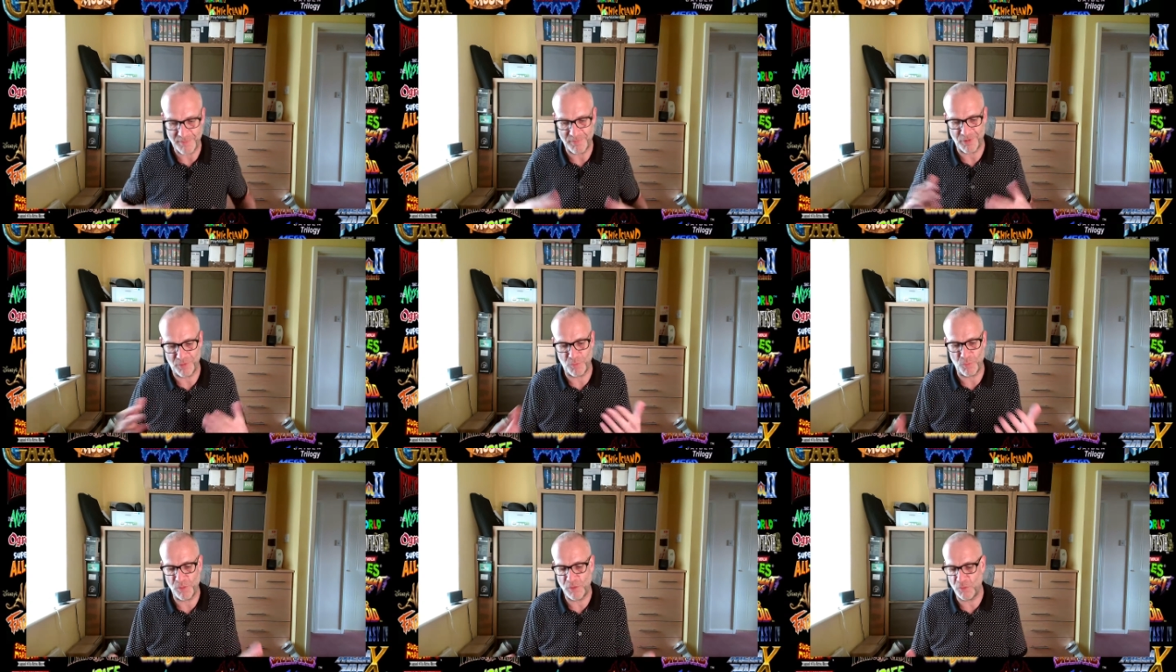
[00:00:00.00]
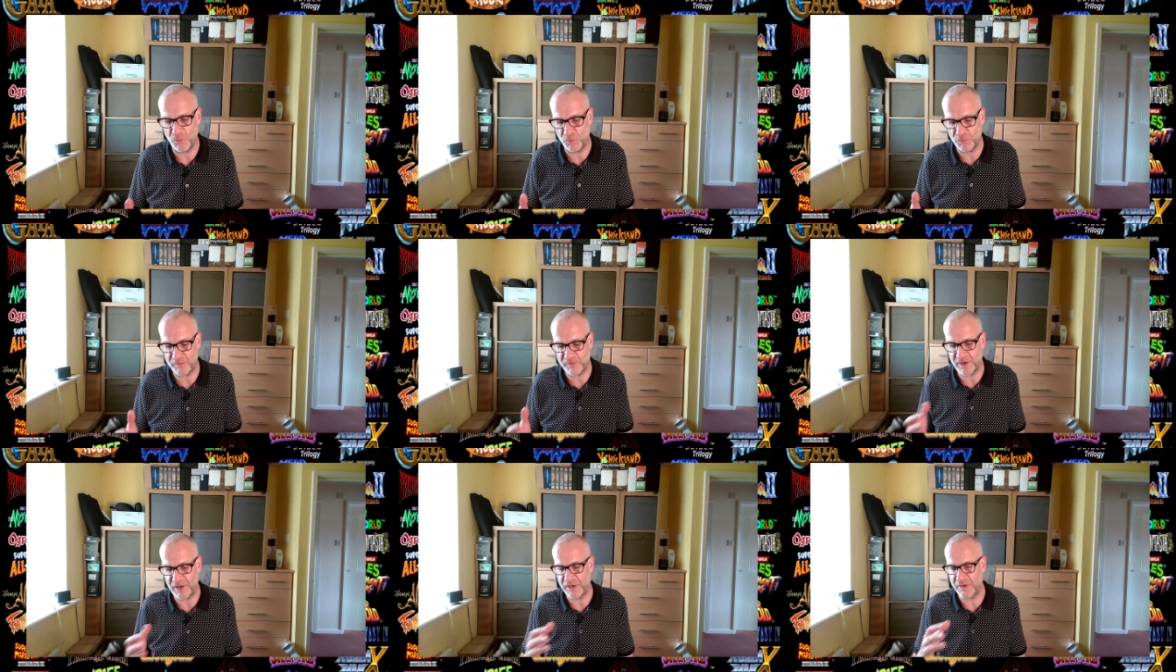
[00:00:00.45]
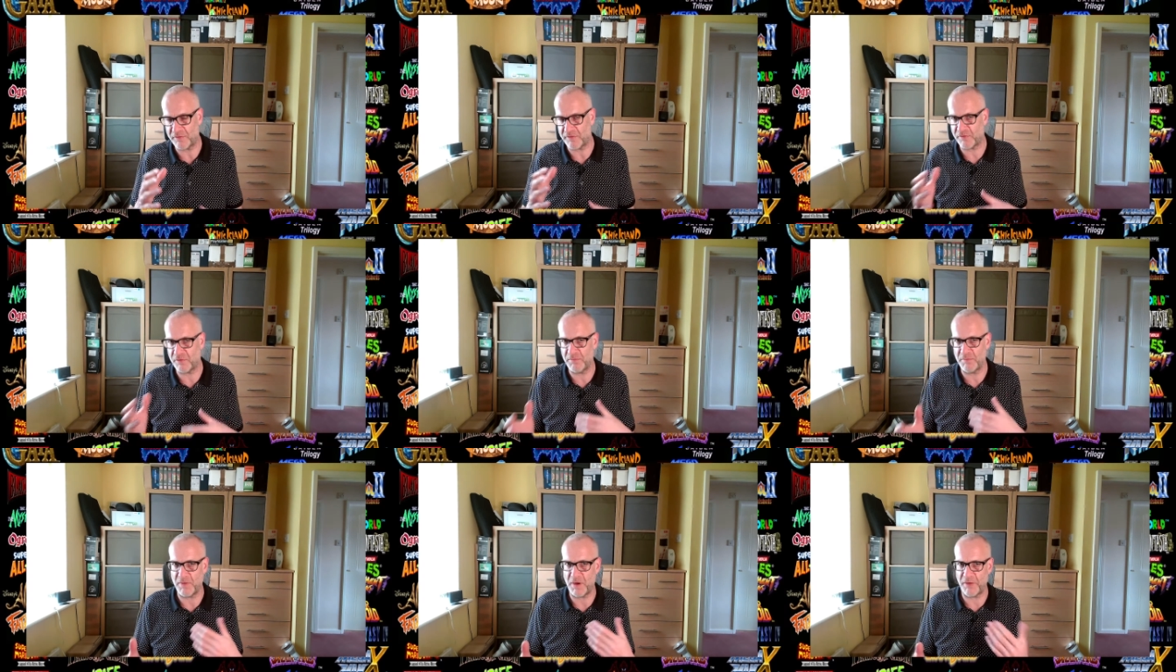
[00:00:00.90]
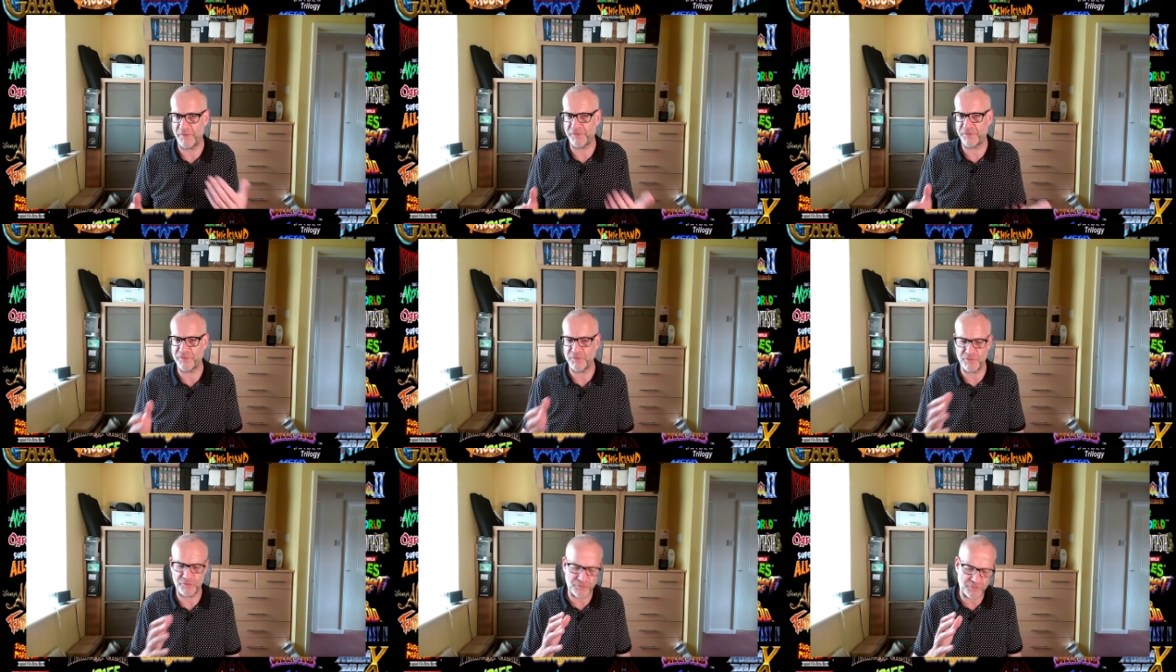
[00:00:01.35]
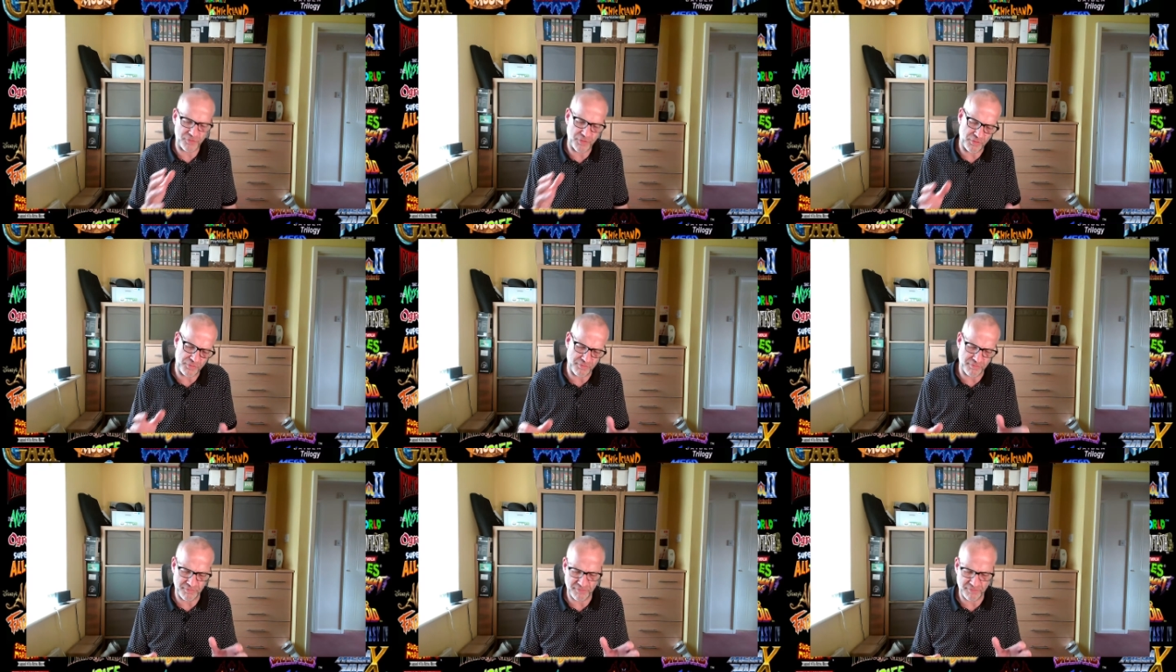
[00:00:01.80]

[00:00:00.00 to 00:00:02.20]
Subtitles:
but I will tell you some odds and sods